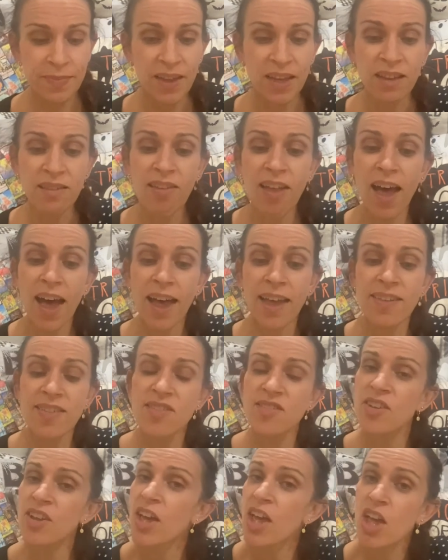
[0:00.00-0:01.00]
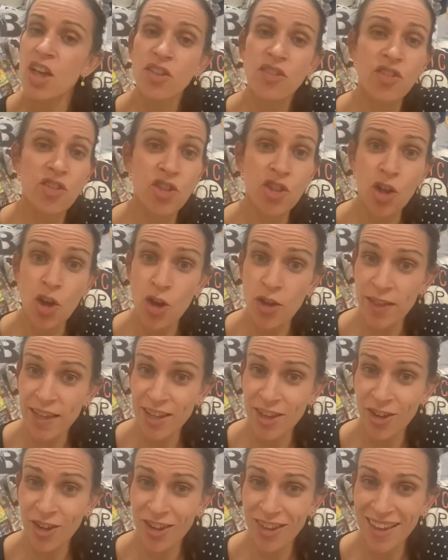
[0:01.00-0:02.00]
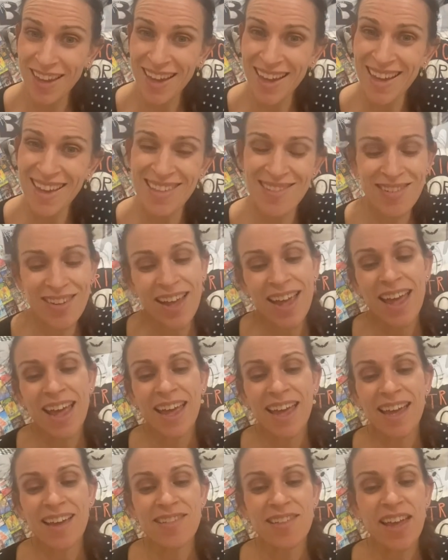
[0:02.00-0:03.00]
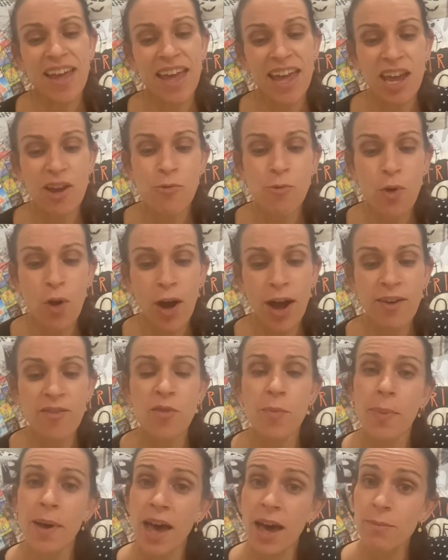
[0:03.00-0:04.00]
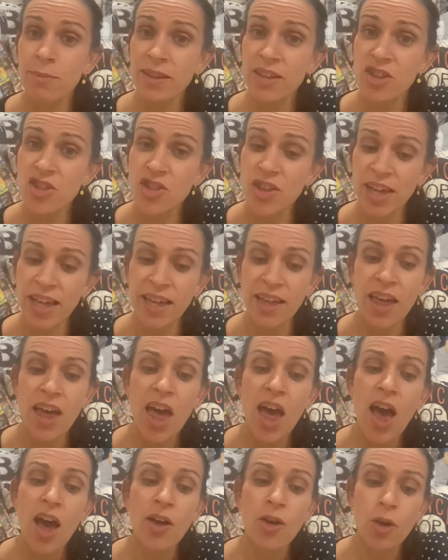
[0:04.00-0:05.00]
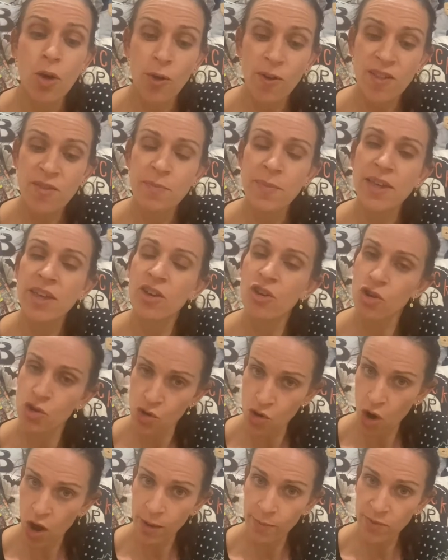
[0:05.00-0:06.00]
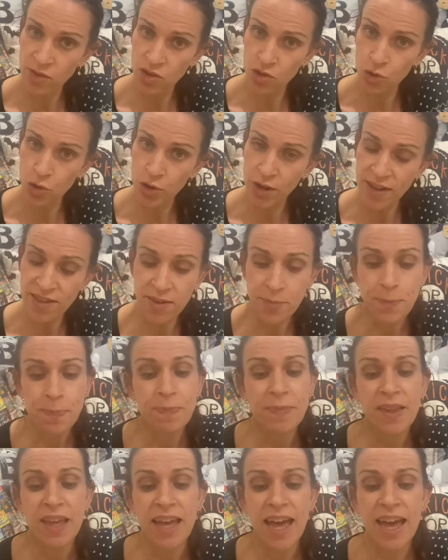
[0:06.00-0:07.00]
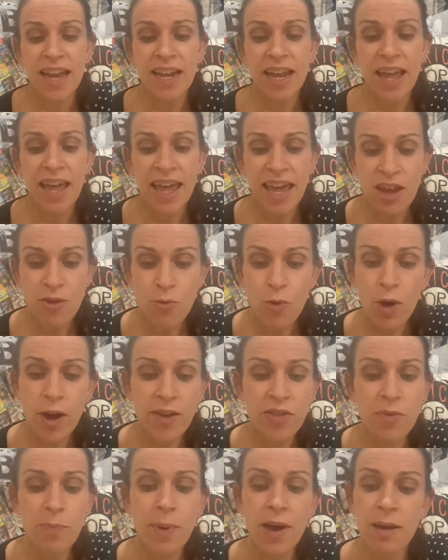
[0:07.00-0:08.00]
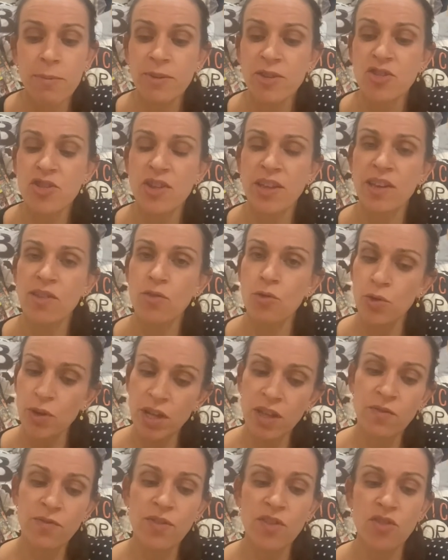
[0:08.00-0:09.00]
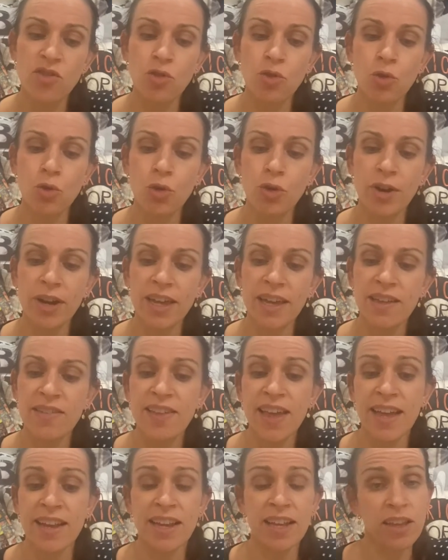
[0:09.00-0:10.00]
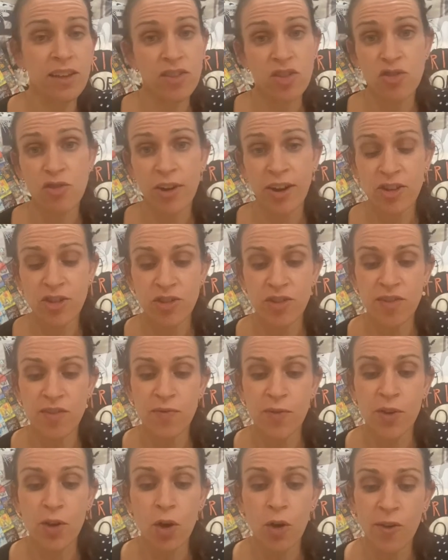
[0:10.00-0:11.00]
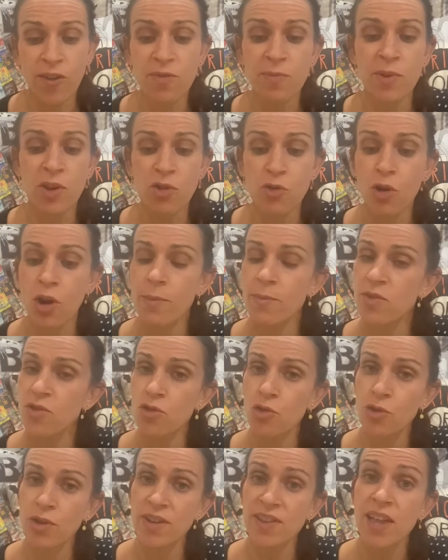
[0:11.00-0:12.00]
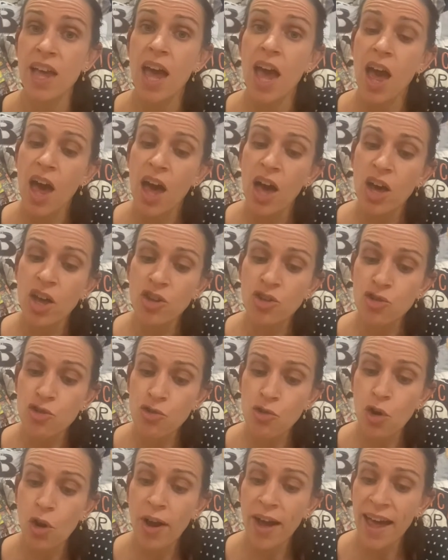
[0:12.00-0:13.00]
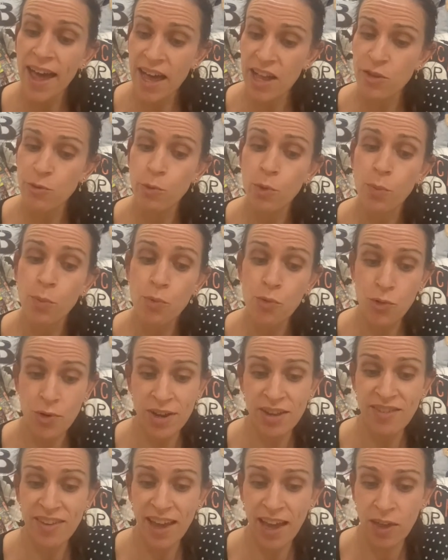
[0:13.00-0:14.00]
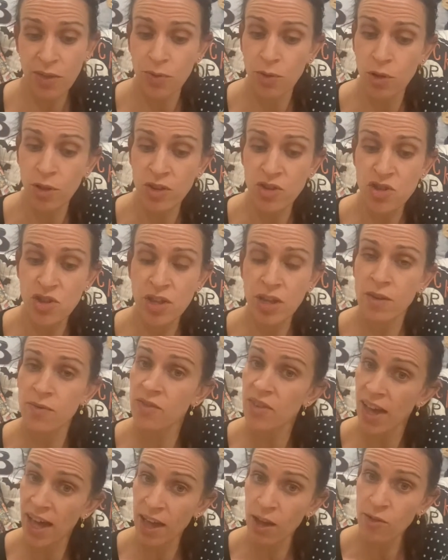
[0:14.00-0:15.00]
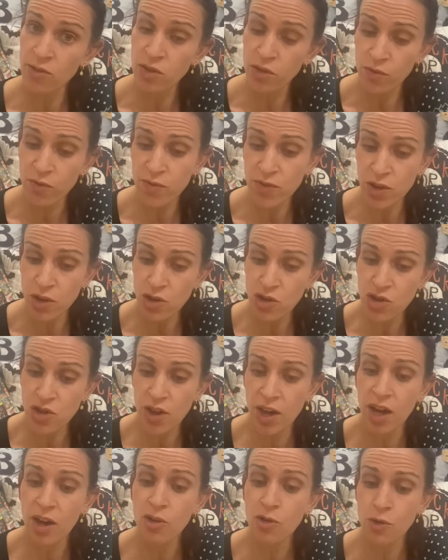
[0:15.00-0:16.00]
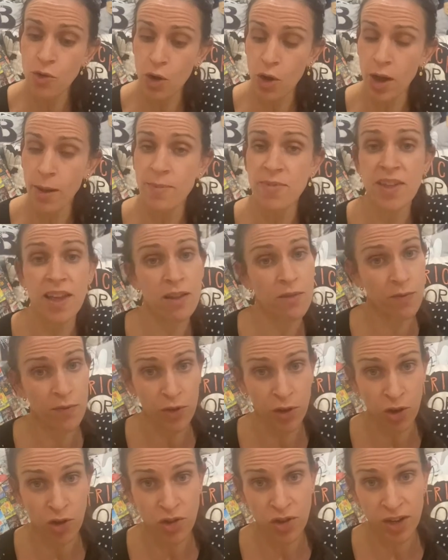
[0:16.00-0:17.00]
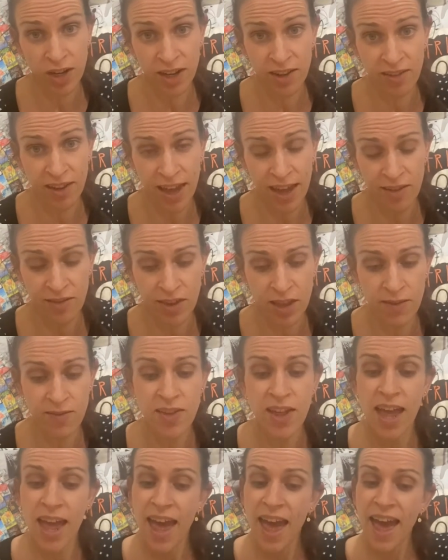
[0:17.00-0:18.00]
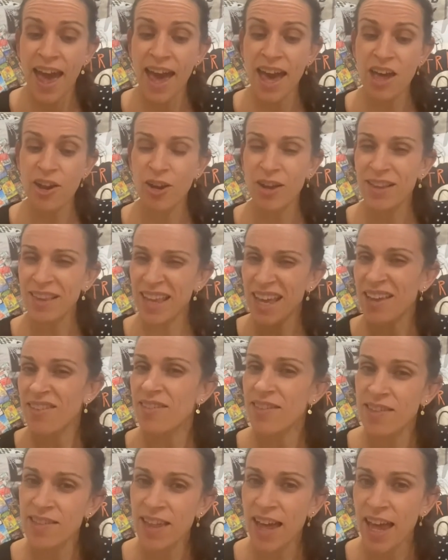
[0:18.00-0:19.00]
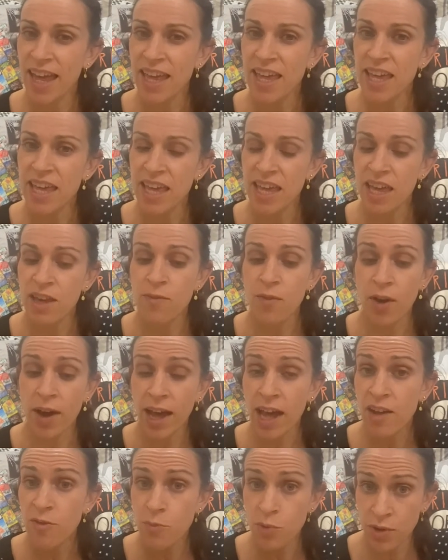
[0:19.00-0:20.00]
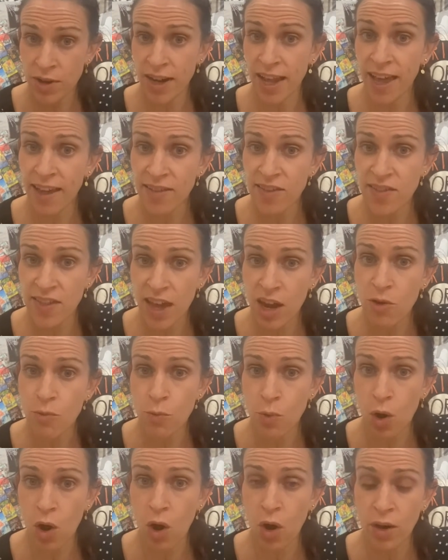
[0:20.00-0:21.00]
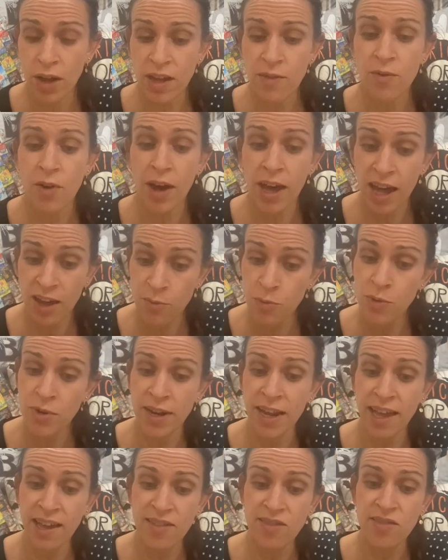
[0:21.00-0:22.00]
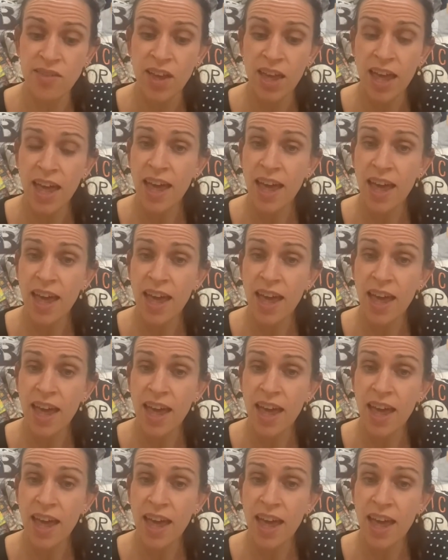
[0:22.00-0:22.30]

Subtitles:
Last, certainly not least, is He Rife Publishing Cosmic Crime Stories. And He Rife Publishing is looking for stories and illustrations for Cosmic Crime Stories, a tri-annual print anthology of tales of future crimes and future detectives. And I need to say here, if I have pronounced that wrong, if I have pronounced